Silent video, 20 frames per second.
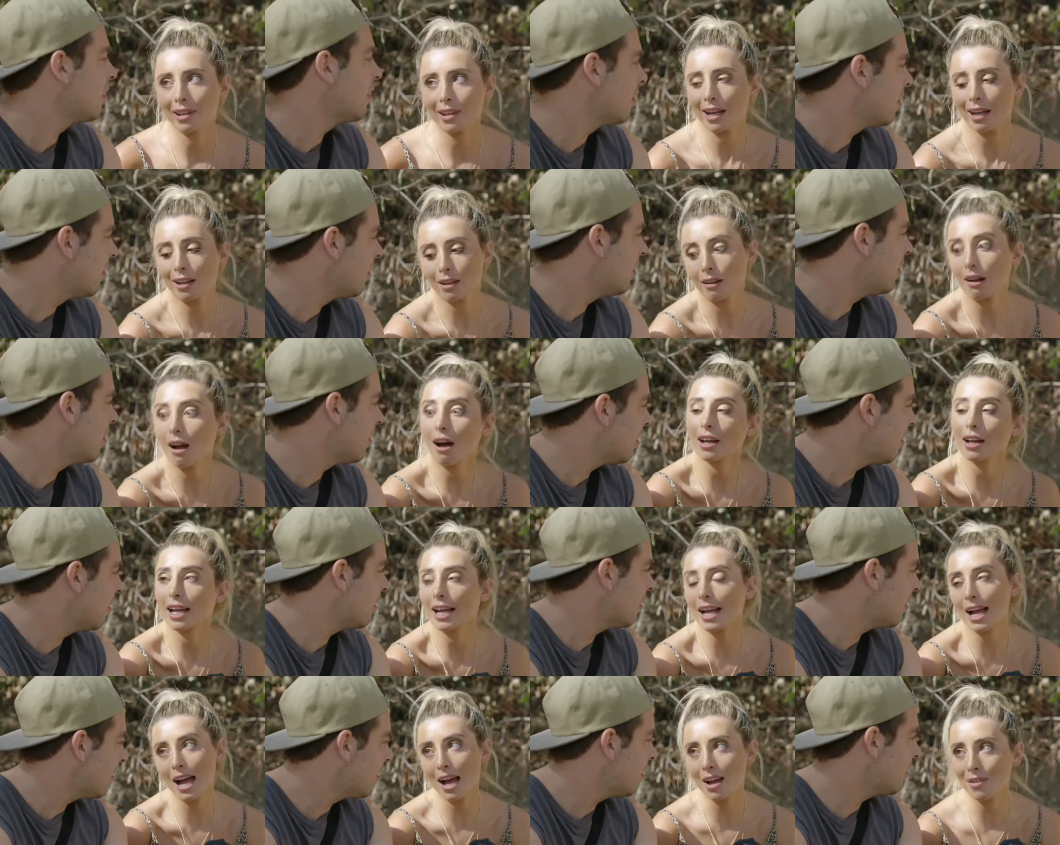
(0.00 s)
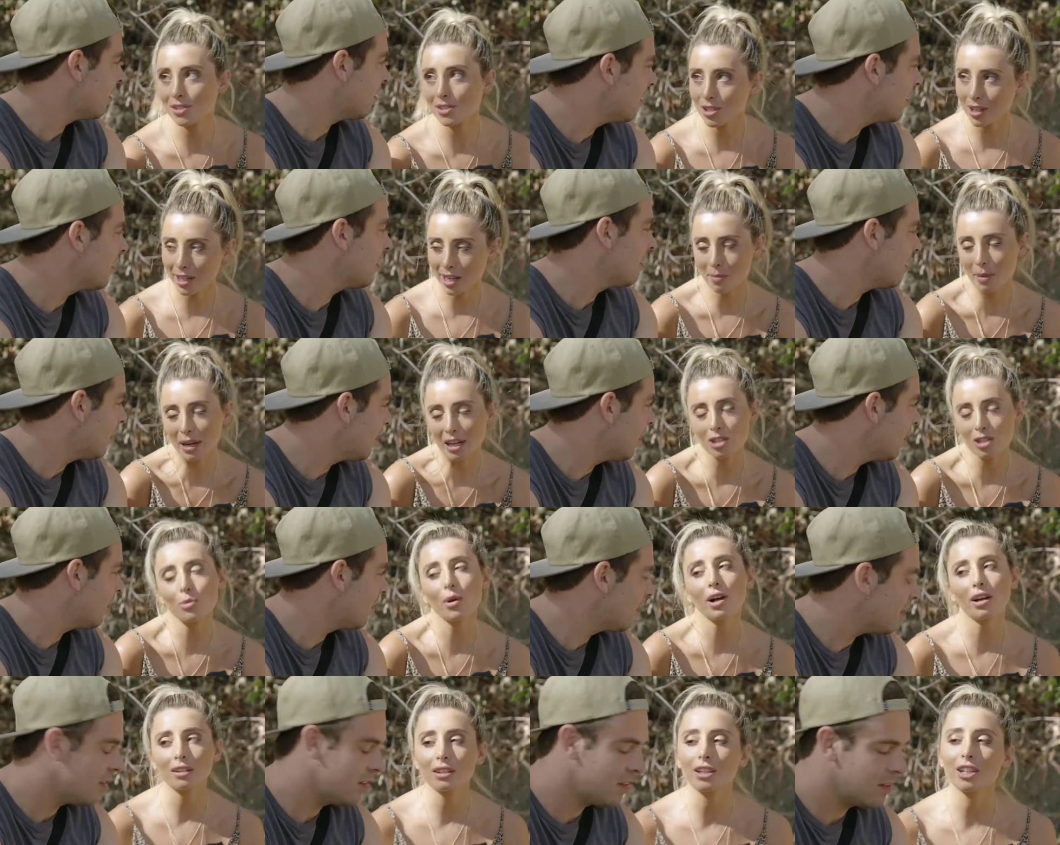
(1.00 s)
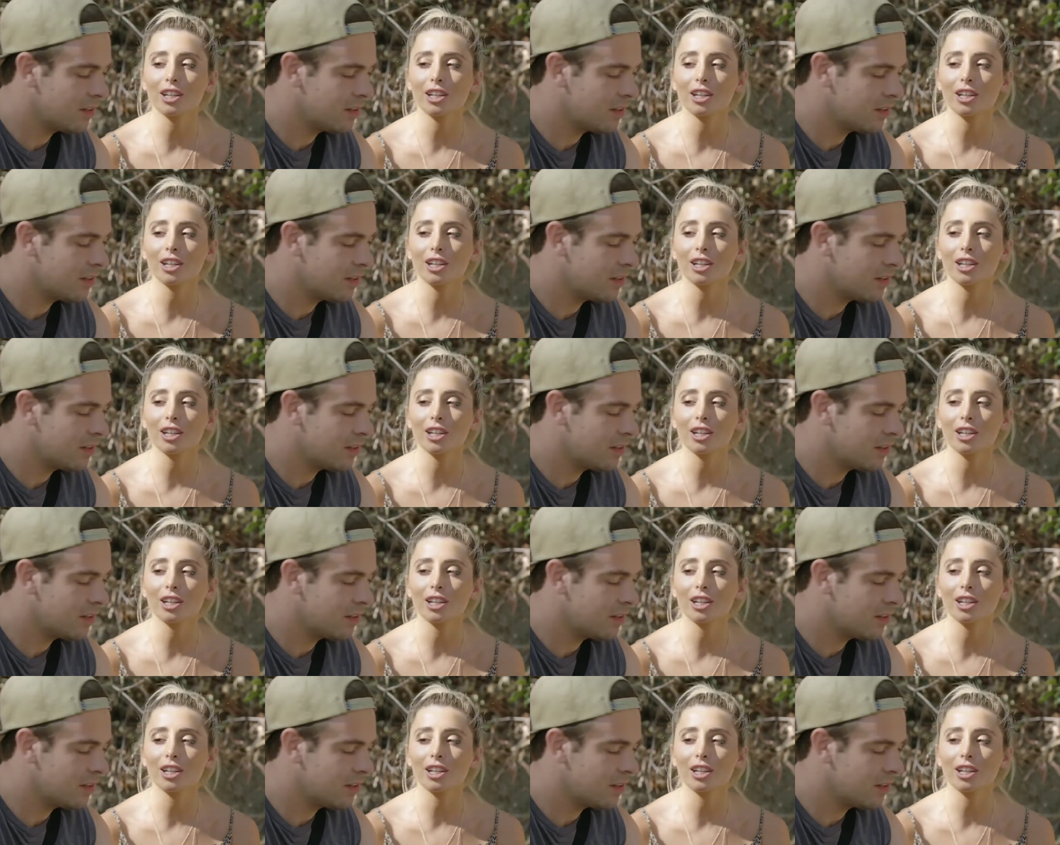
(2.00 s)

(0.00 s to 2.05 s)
Speaker 1: and, like, I look hot AF, so, like, I might as well,